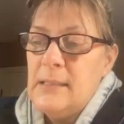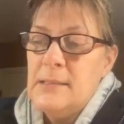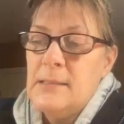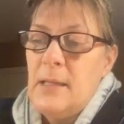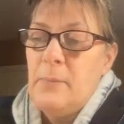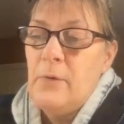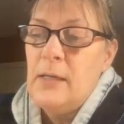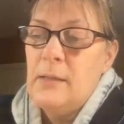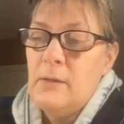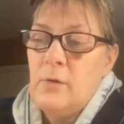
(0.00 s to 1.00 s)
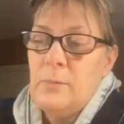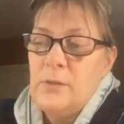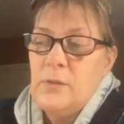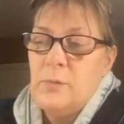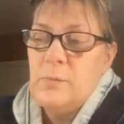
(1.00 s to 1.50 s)
and separate the
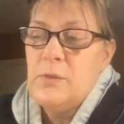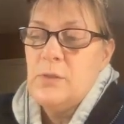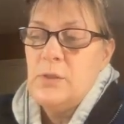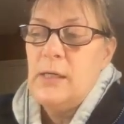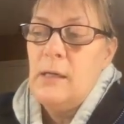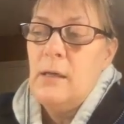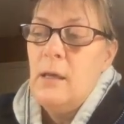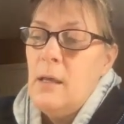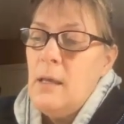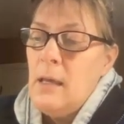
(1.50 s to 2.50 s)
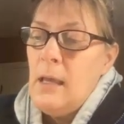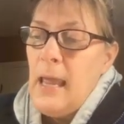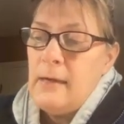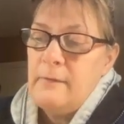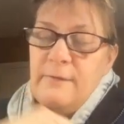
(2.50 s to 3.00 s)
chromosomes during
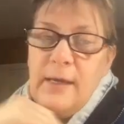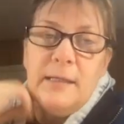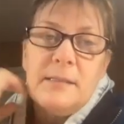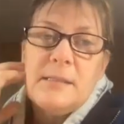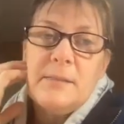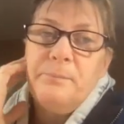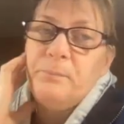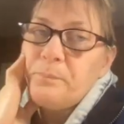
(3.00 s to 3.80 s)
anaphase.